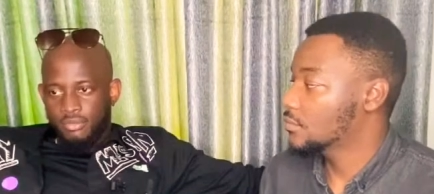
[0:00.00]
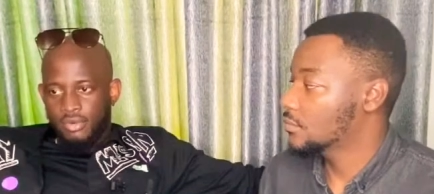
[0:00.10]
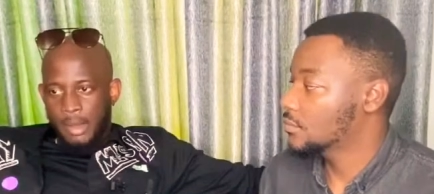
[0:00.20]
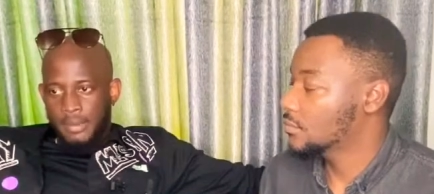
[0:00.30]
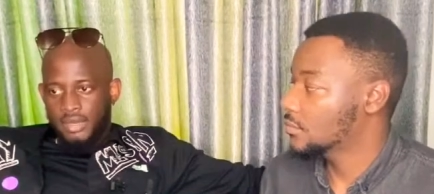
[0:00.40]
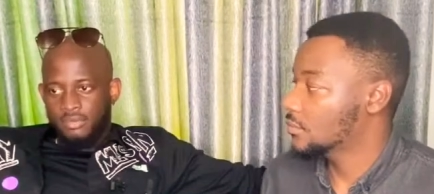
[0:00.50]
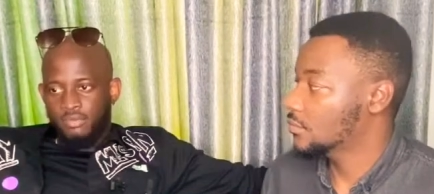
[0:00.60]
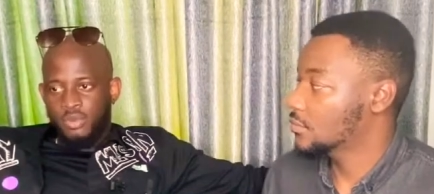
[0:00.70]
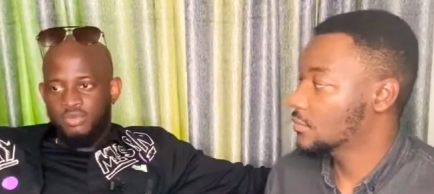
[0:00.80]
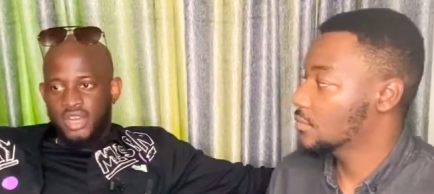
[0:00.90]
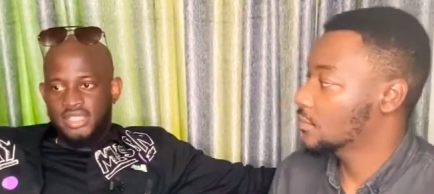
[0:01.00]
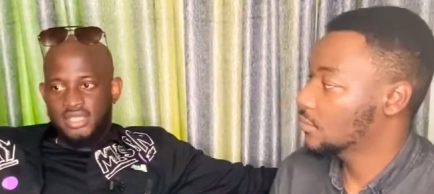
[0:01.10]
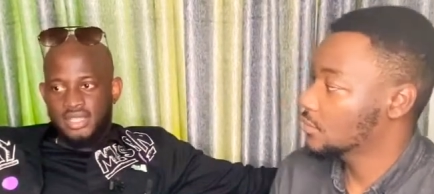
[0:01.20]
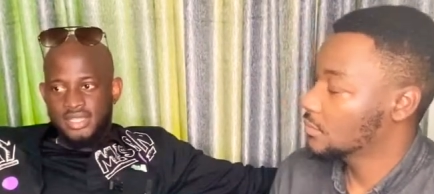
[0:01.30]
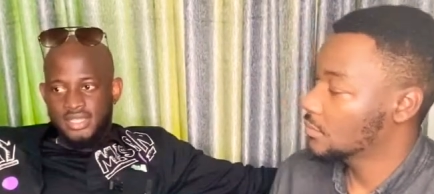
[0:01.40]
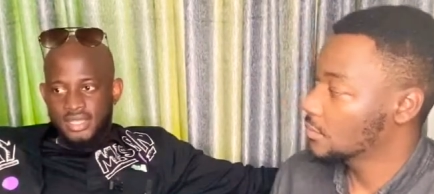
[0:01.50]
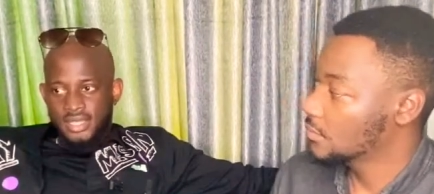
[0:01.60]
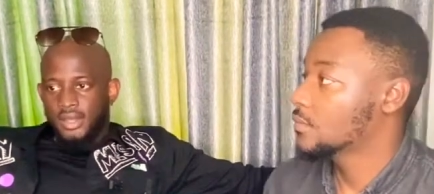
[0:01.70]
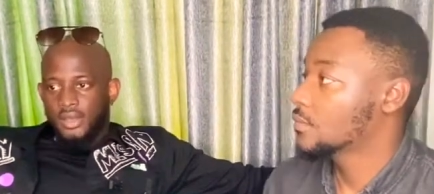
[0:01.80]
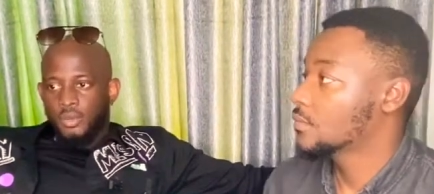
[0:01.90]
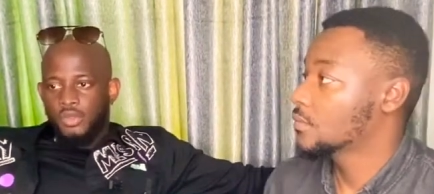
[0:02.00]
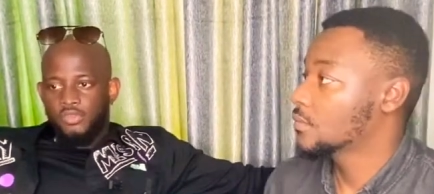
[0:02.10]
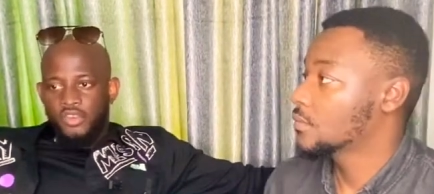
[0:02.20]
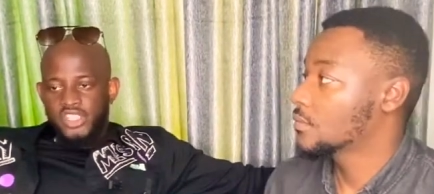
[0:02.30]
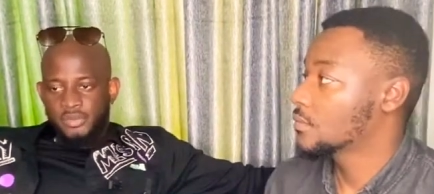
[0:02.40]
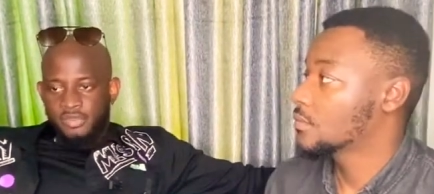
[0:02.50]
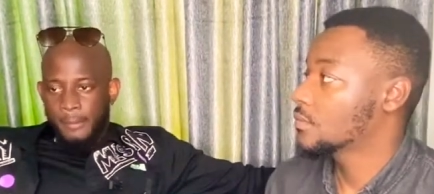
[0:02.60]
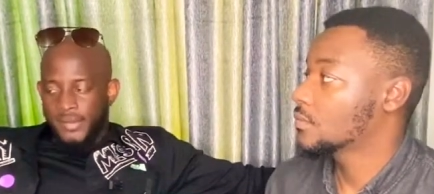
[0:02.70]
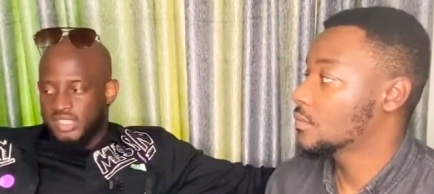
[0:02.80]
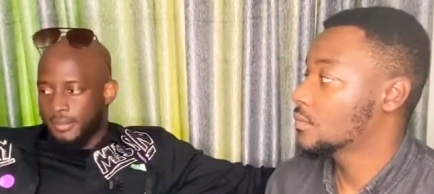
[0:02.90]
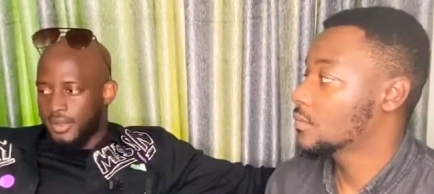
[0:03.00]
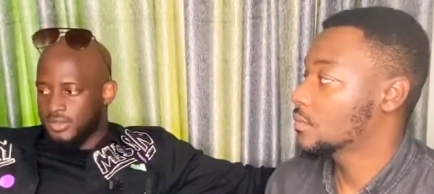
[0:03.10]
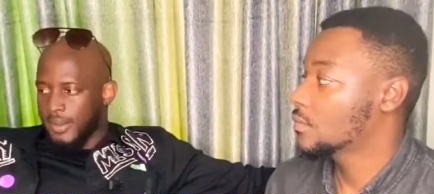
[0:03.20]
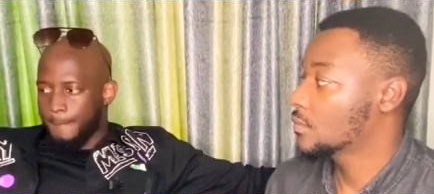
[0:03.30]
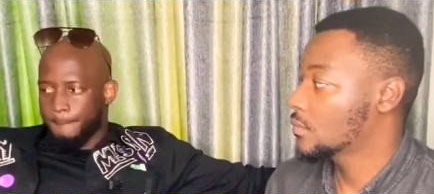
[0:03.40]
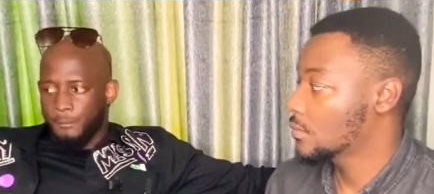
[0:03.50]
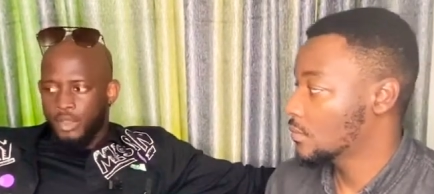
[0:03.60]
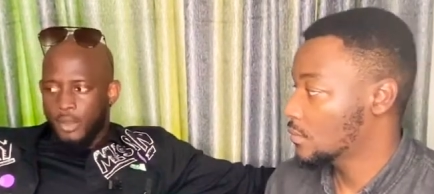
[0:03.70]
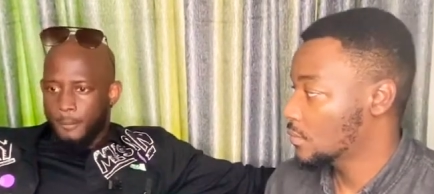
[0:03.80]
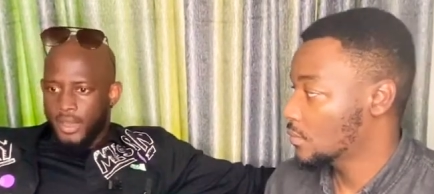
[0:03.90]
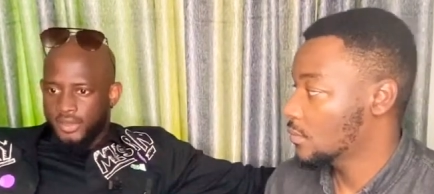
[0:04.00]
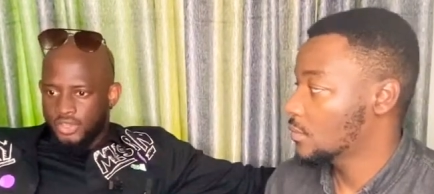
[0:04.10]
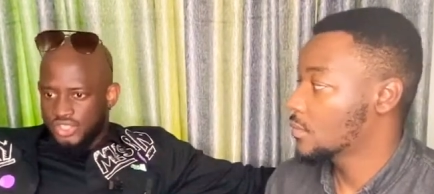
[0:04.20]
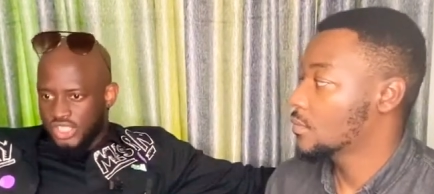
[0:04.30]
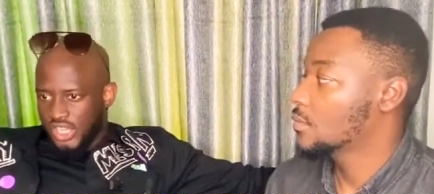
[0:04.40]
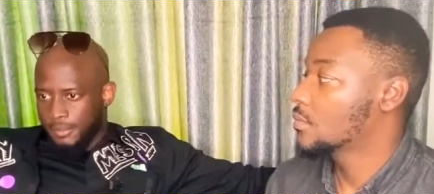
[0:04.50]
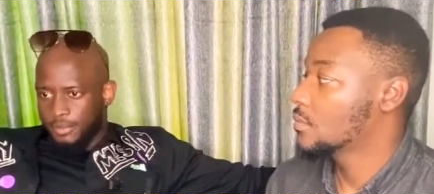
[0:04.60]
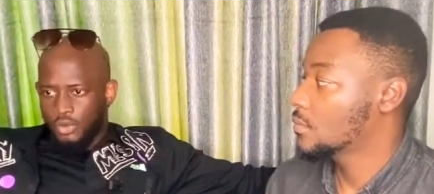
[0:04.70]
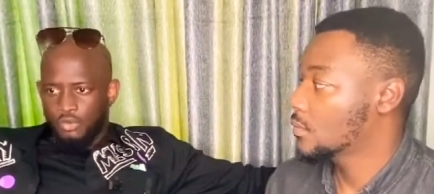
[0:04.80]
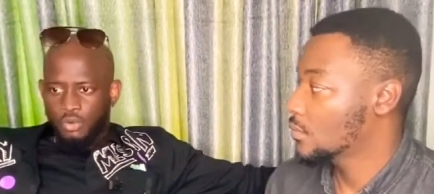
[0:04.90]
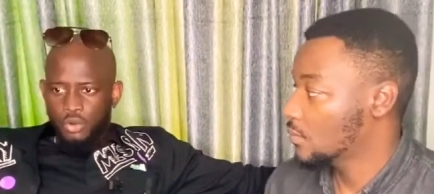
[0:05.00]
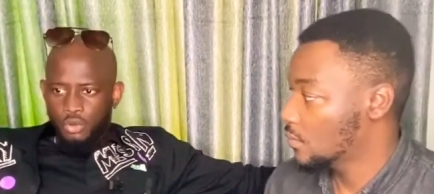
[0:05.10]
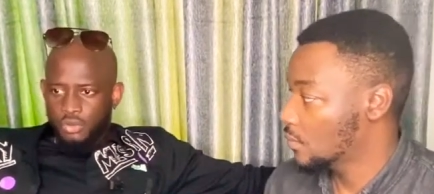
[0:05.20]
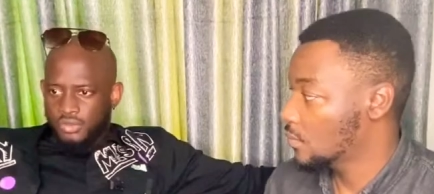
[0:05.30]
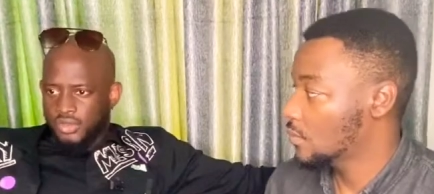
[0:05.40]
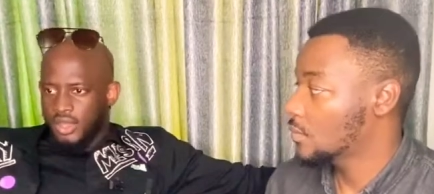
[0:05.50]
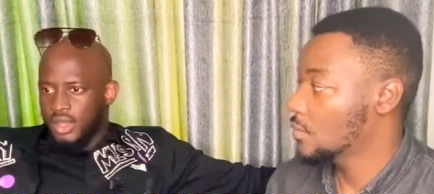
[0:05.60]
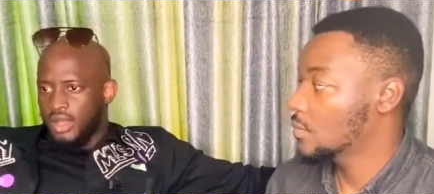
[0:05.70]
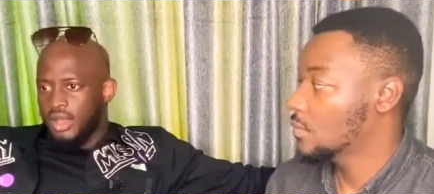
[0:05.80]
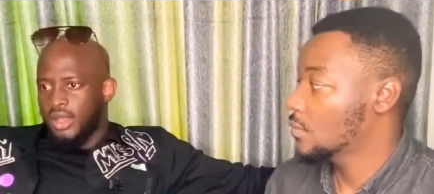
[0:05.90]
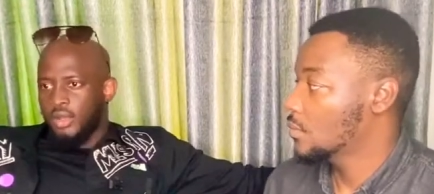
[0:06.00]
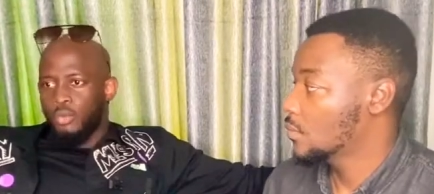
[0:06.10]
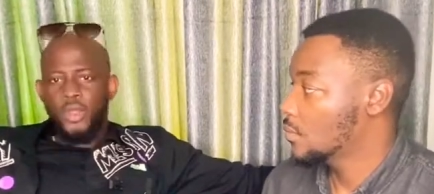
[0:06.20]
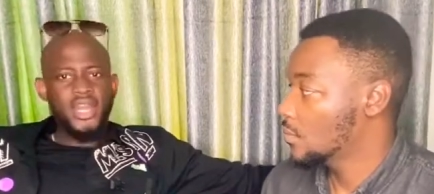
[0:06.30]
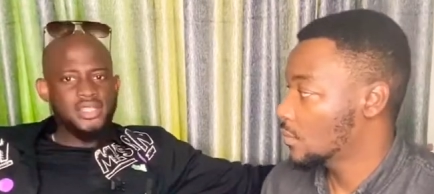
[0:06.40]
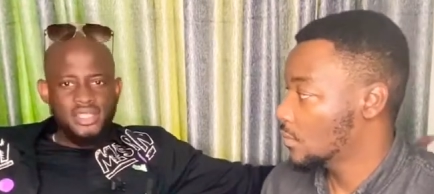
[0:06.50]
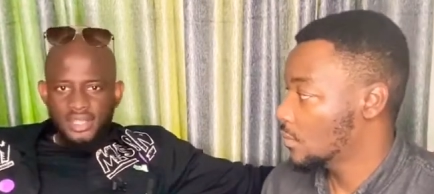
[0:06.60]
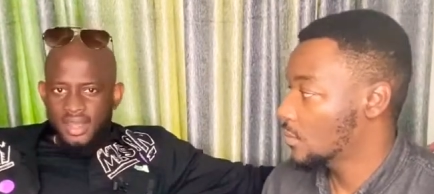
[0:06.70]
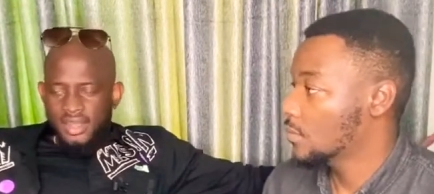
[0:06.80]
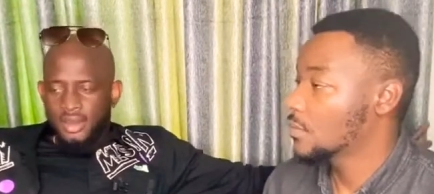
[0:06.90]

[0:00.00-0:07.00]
Speaker 1: I mean, being ready to listen. With friendship for me, it's about companionship, growth, winning together and